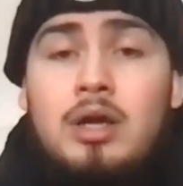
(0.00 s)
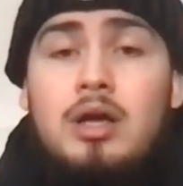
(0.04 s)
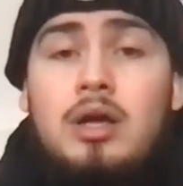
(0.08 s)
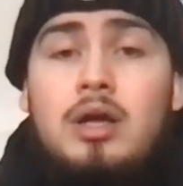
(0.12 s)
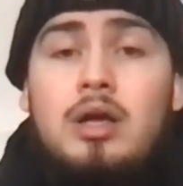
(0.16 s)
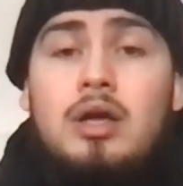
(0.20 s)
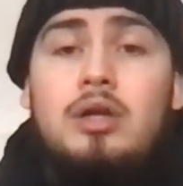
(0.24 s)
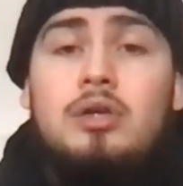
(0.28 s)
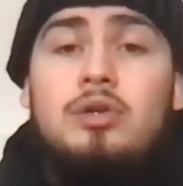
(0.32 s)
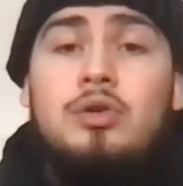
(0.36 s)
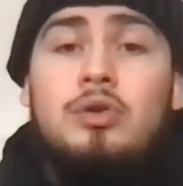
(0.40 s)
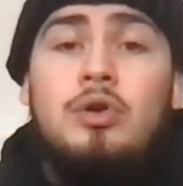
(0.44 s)

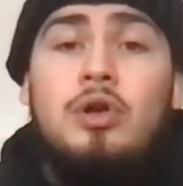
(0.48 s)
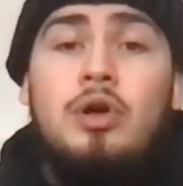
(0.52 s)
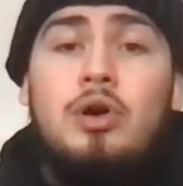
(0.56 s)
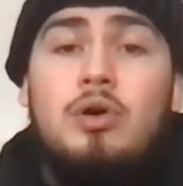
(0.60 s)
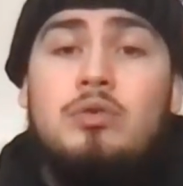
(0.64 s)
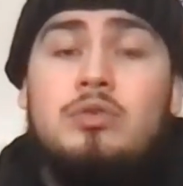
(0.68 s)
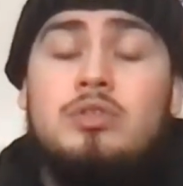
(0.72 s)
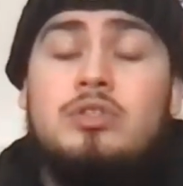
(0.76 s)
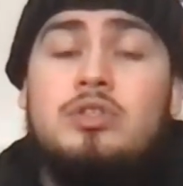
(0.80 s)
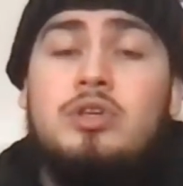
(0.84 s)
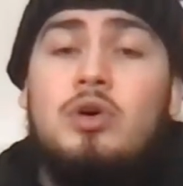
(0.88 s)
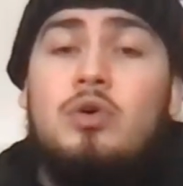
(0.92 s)

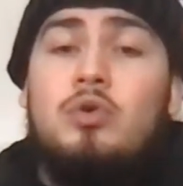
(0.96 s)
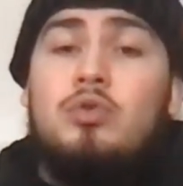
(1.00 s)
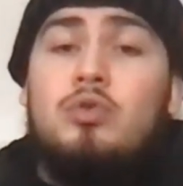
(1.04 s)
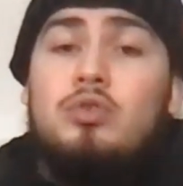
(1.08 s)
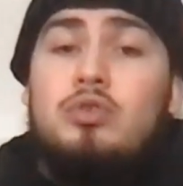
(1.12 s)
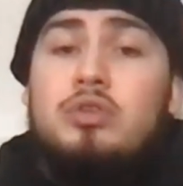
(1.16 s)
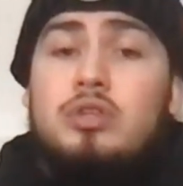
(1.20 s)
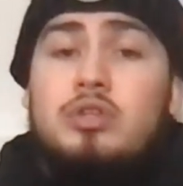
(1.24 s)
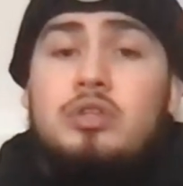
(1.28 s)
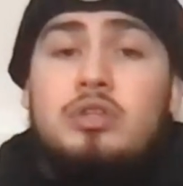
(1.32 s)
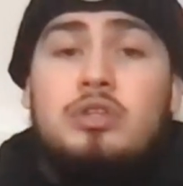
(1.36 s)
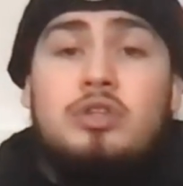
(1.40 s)
So you
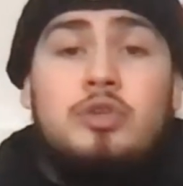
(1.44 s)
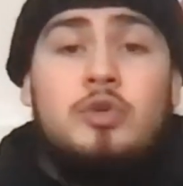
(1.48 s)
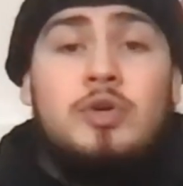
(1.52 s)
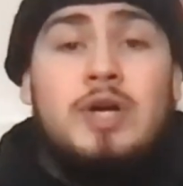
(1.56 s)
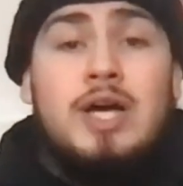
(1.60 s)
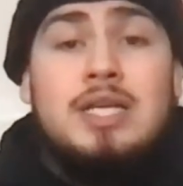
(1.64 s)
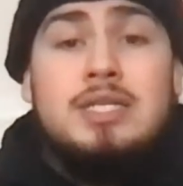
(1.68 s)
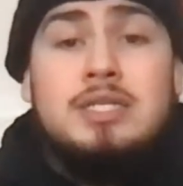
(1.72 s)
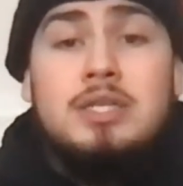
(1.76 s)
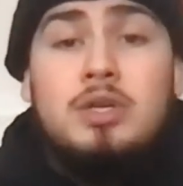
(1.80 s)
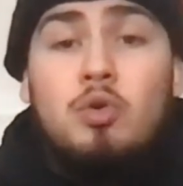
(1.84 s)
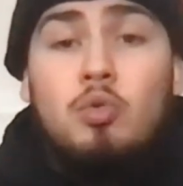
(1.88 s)

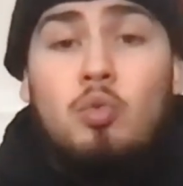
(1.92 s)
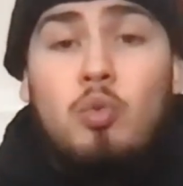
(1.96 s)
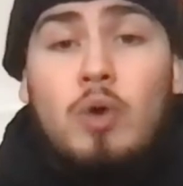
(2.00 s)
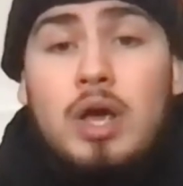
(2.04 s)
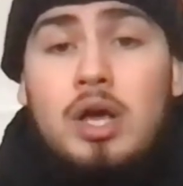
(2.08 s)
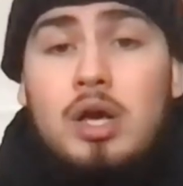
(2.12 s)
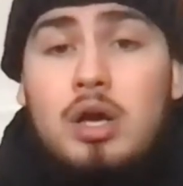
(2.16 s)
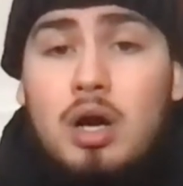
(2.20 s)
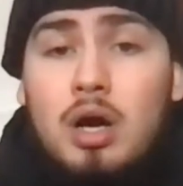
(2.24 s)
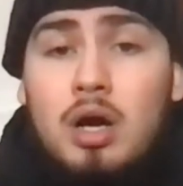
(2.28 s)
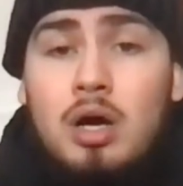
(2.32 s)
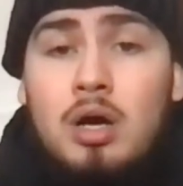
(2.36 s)
guys need to wake
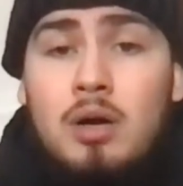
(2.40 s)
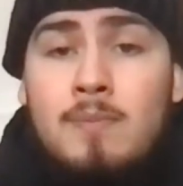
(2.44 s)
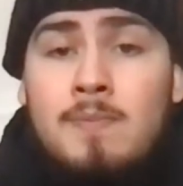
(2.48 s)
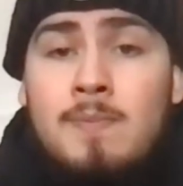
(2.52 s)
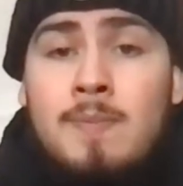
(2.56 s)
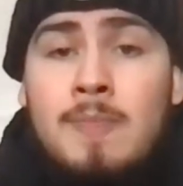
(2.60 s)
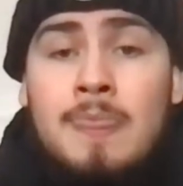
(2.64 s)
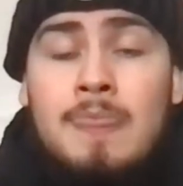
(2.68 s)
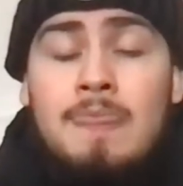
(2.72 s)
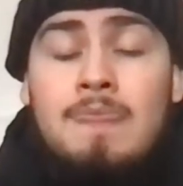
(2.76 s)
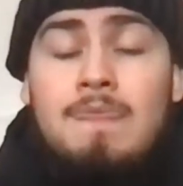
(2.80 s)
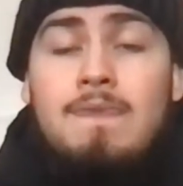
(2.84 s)
up
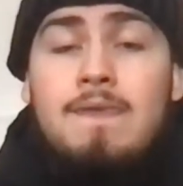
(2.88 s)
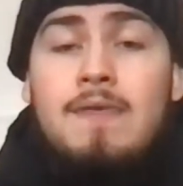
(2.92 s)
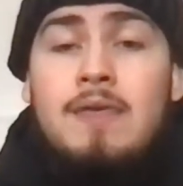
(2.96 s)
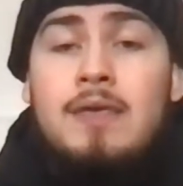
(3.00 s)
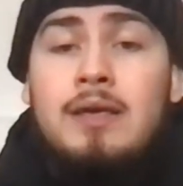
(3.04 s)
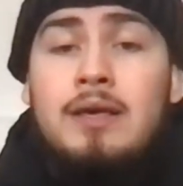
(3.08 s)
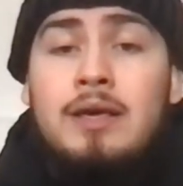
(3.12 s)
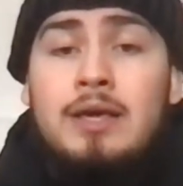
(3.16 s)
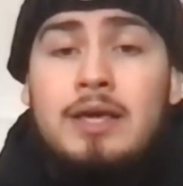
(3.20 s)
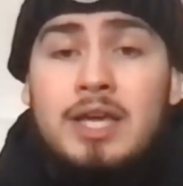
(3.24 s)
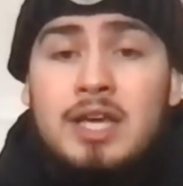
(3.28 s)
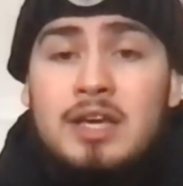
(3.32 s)

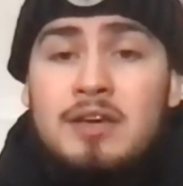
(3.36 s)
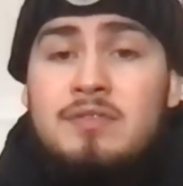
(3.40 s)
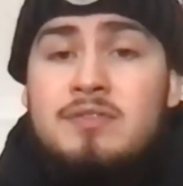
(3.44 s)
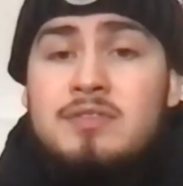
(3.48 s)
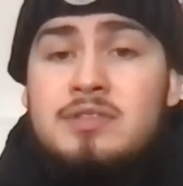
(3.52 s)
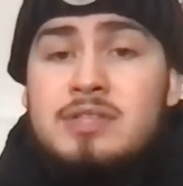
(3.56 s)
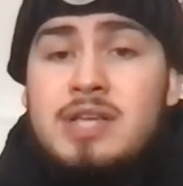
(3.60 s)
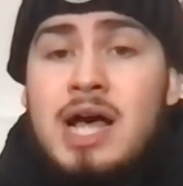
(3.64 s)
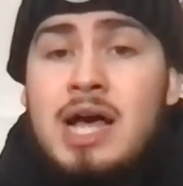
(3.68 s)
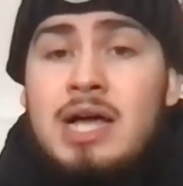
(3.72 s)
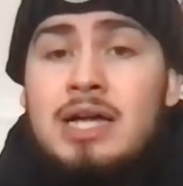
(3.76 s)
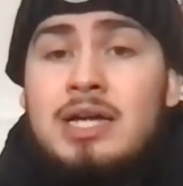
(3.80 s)
and give
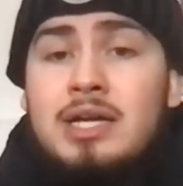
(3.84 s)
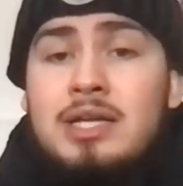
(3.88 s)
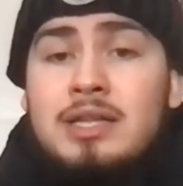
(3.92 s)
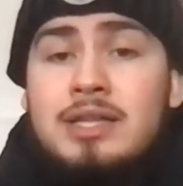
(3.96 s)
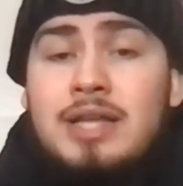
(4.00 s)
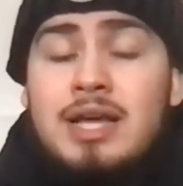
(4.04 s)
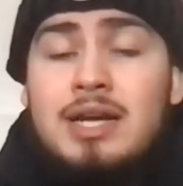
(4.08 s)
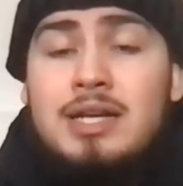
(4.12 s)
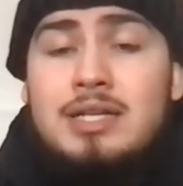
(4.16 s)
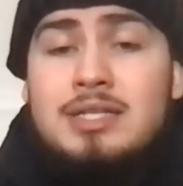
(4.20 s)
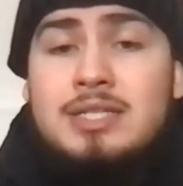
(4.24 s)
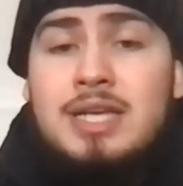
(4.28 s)
Zion
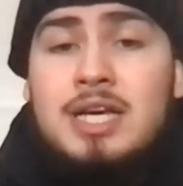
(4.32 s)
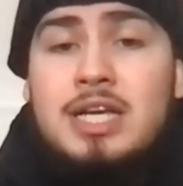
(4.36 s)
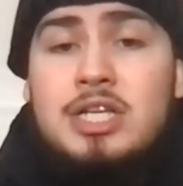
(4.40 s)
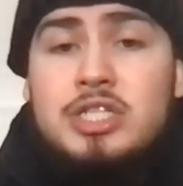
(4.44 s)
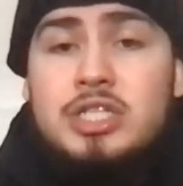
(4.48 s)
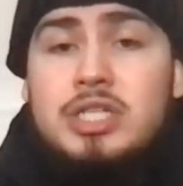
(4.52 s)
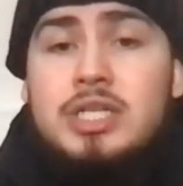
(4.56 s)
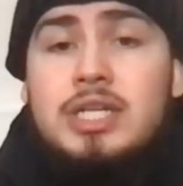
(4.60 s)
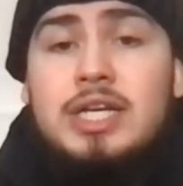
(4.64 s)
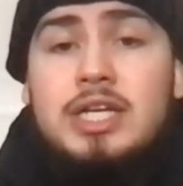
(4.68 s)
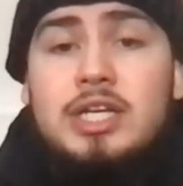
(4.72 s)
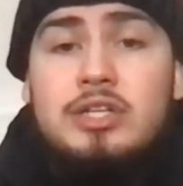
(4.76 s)
that
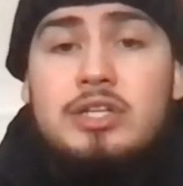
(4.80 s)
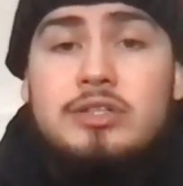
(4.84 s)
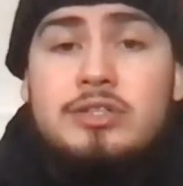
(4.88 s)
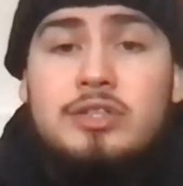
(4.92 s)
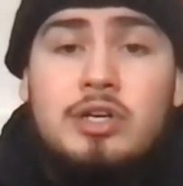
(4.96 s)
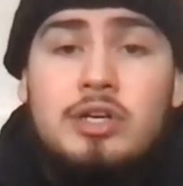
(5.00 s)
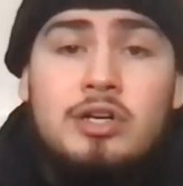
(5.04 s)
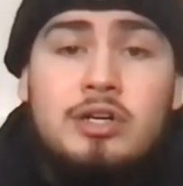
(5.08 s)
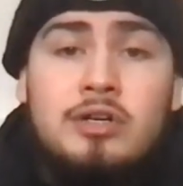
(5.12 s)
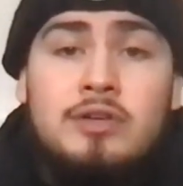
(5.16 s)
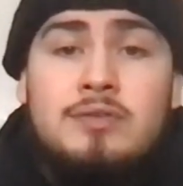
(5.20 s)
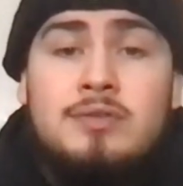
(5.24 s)
attention he
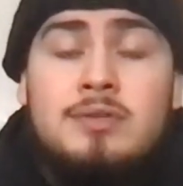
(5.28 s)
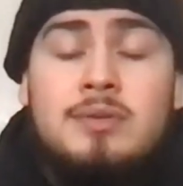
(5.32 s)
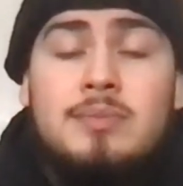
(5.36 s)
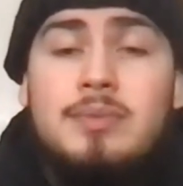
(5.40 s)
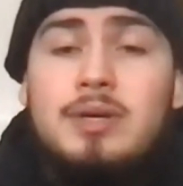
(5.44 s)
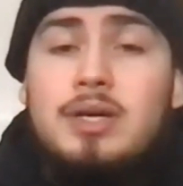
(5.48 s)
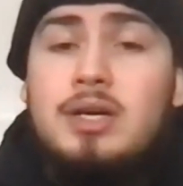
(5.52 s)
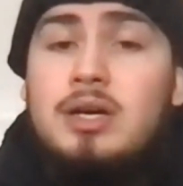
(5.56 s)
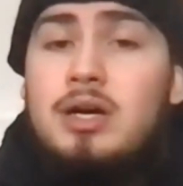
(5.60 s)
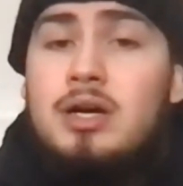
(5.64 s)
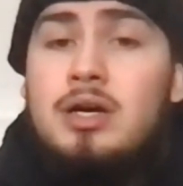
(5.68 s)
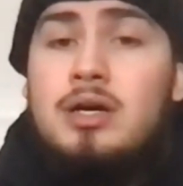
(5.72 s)
deserves
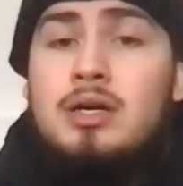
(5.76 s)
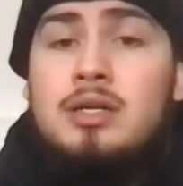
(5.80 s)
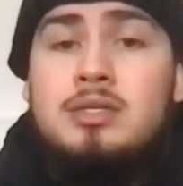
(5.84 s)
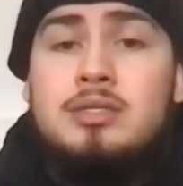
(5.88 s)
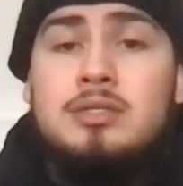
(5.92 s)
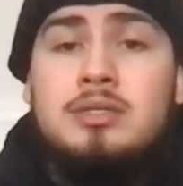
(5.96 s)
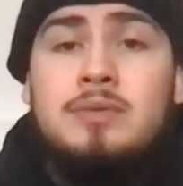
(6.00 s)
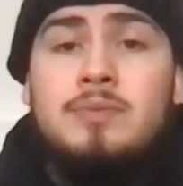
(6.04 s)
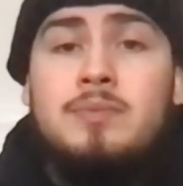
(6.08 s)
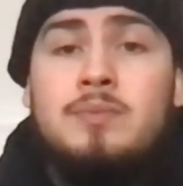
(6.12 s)
because